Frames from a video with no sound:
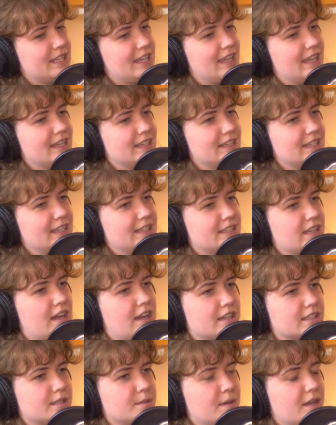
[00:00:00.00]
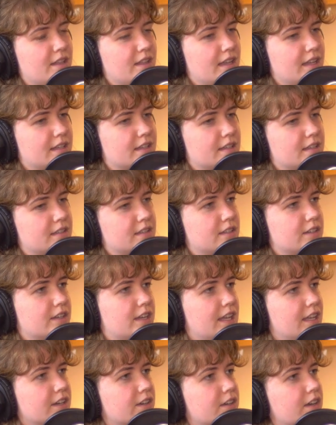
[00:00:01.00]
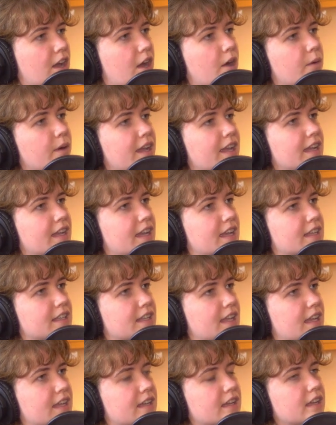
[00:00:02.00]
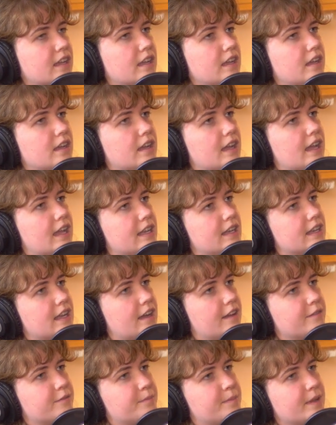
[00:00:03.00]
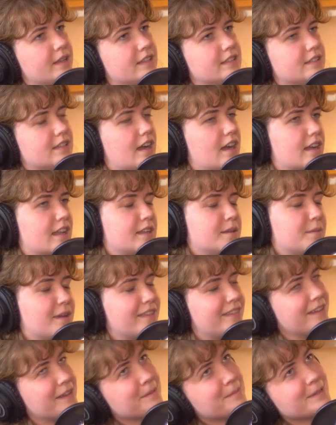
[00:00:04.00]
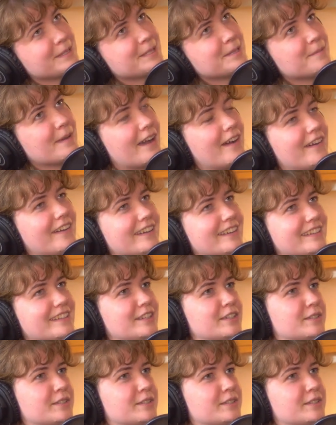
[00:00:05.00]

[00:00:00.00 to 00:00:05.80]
and it talks about like your inner knowing, and I've been talking to my therapist about your